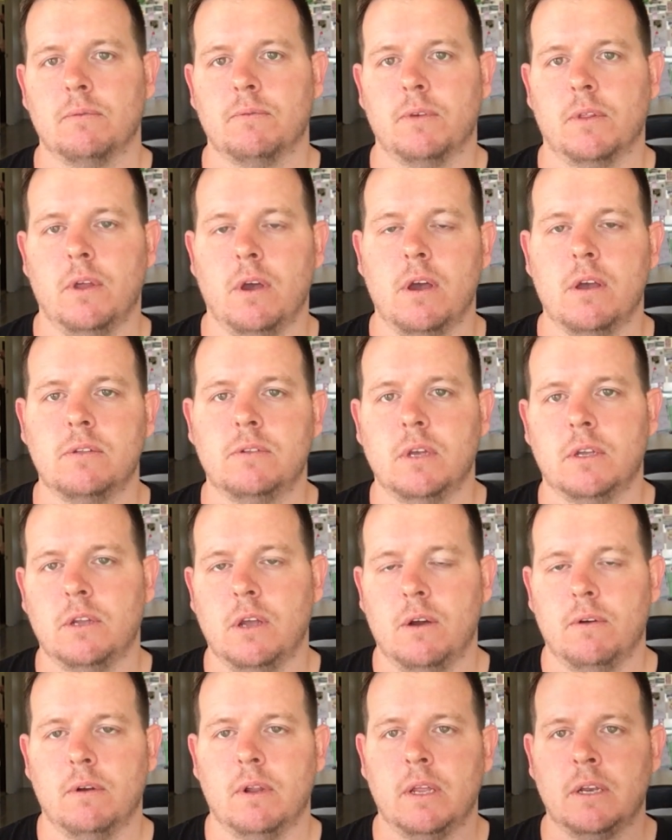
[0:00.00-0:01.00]
for those that
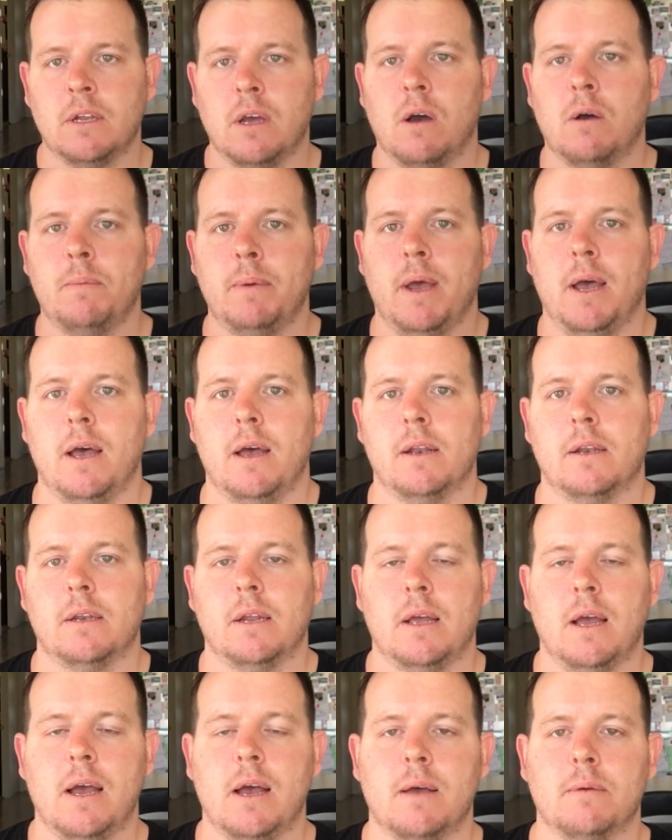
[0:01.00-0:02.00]
don't really know
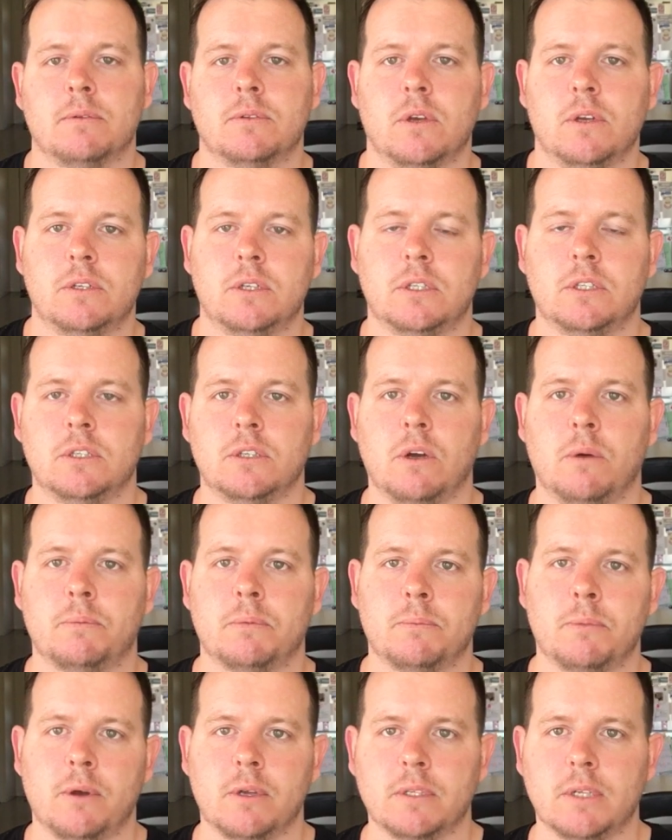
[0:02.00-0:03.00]
about search engine
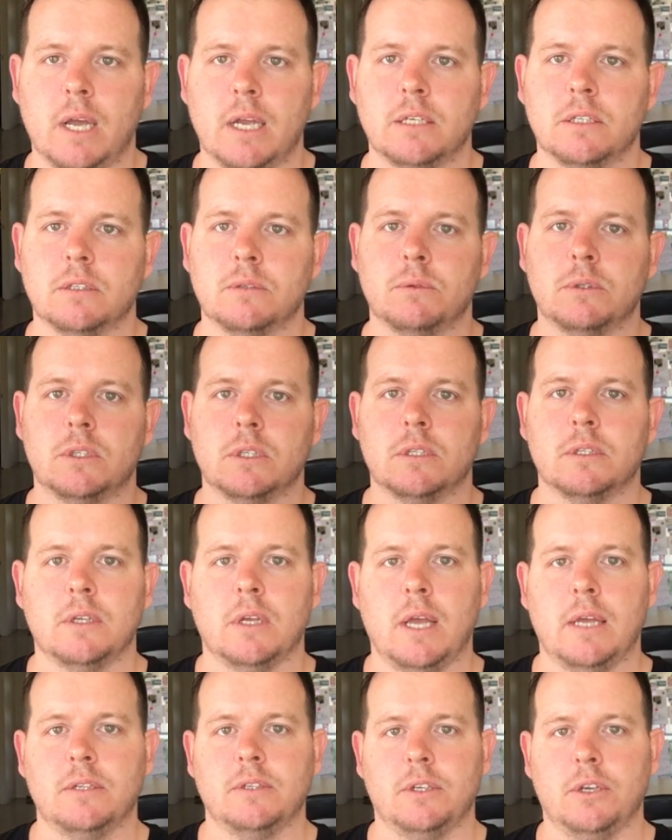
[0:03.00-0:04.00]
optimization, which is
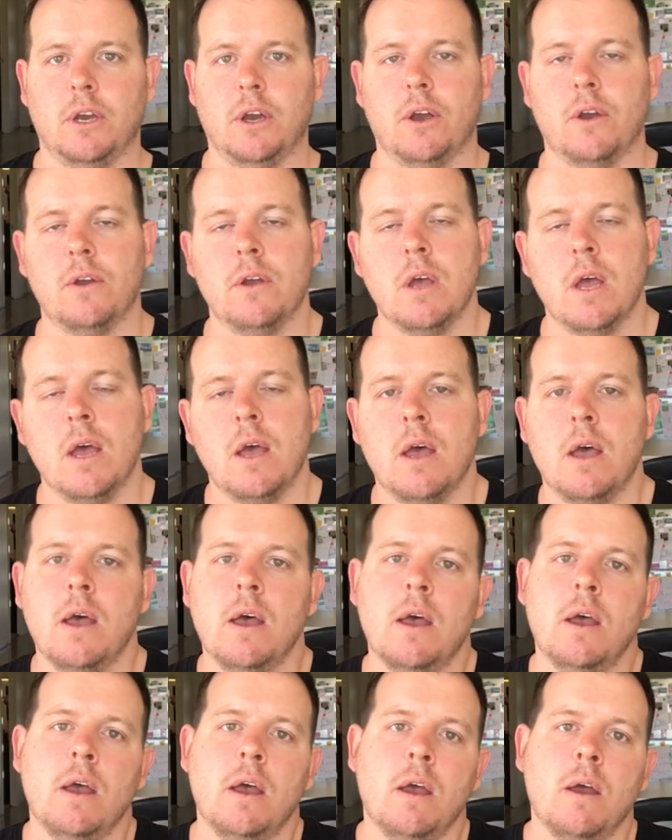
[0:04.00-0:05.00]
SEO,
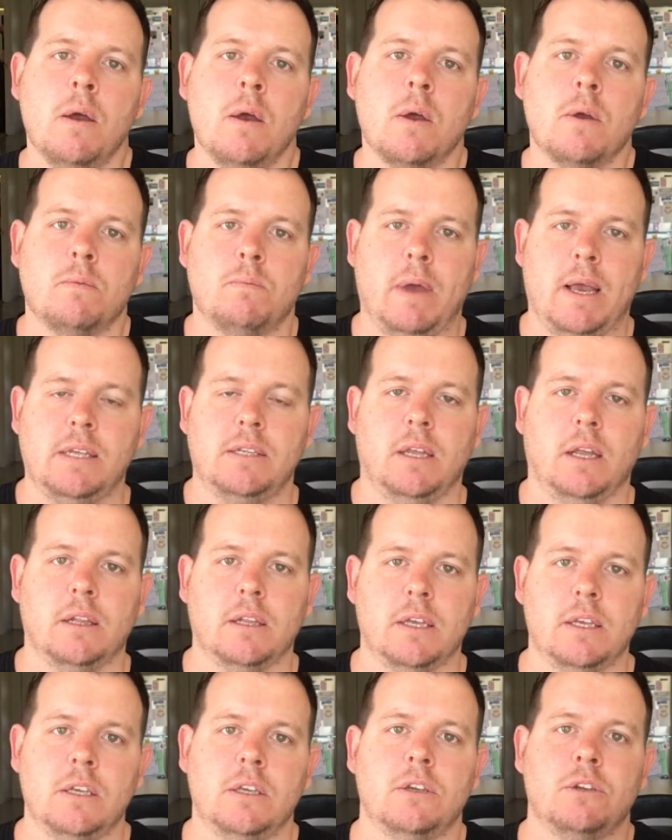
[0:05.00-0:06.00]

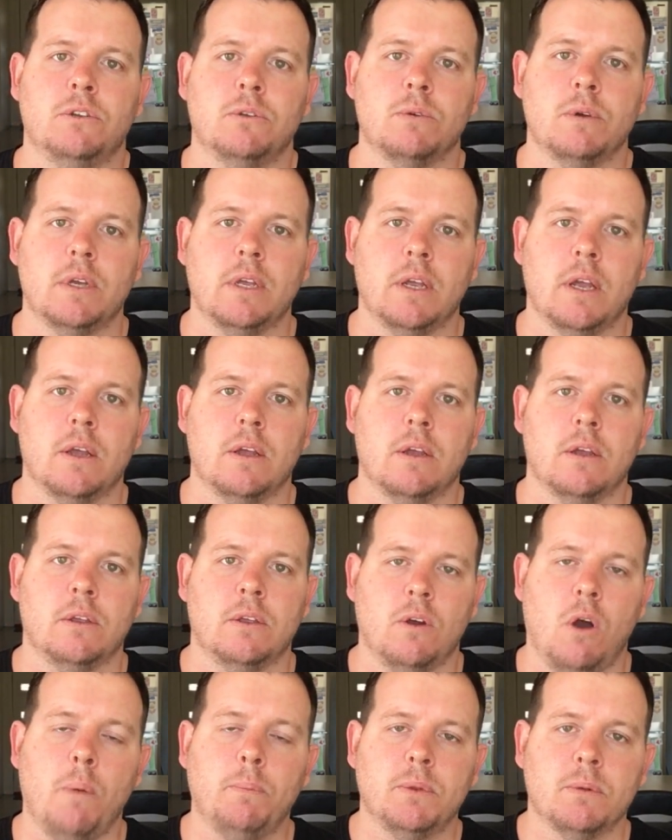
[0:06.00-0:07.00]
basically
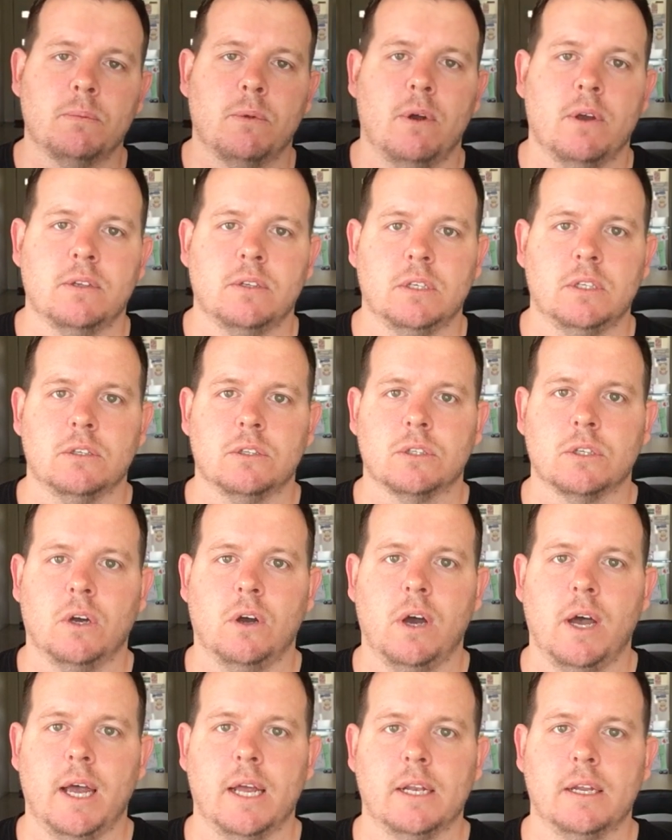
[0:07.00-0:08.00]
you're optimizing your
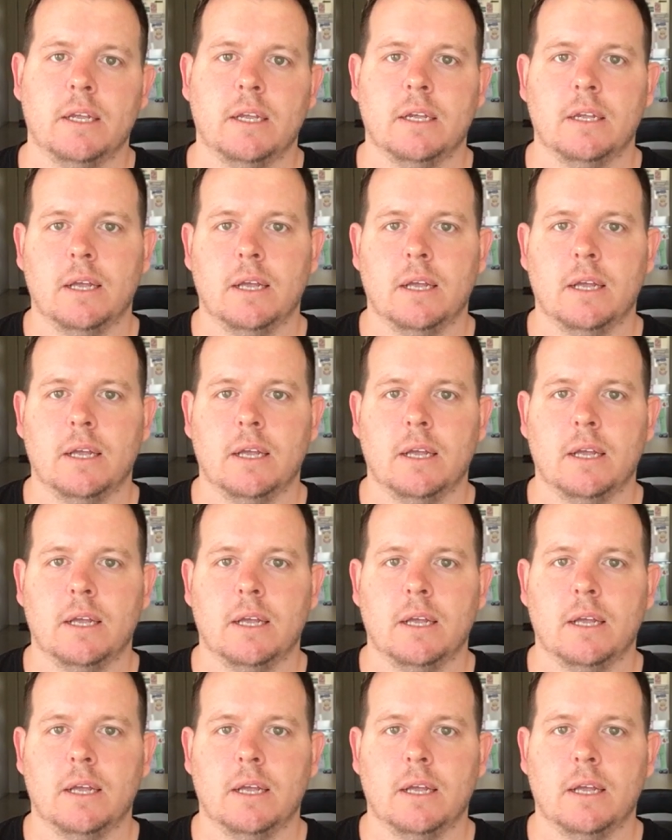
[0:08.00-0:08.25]
site